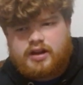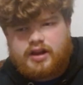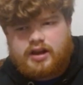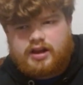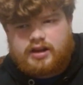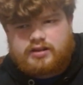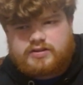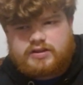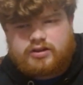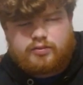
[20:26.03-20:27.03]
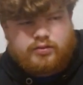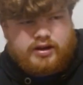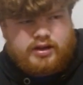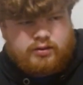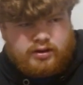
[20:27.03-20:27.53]
And they're
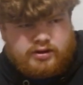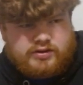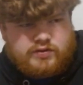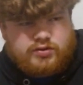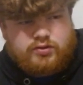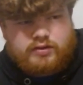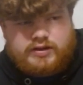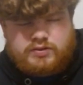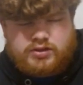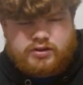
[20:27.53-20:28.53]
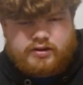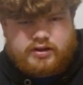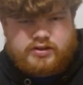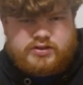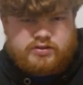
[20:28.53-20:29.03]
breaking records for threes, which I'll
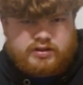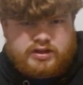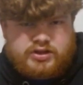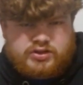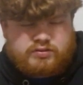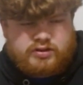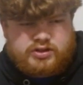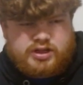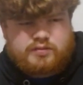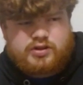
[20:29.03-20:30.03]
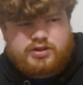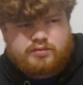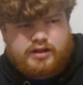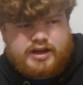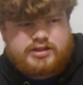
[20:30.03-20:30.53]
get into. And they just won the
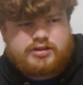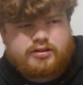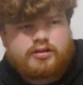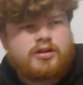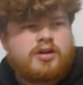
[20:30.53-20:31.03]
championship last year.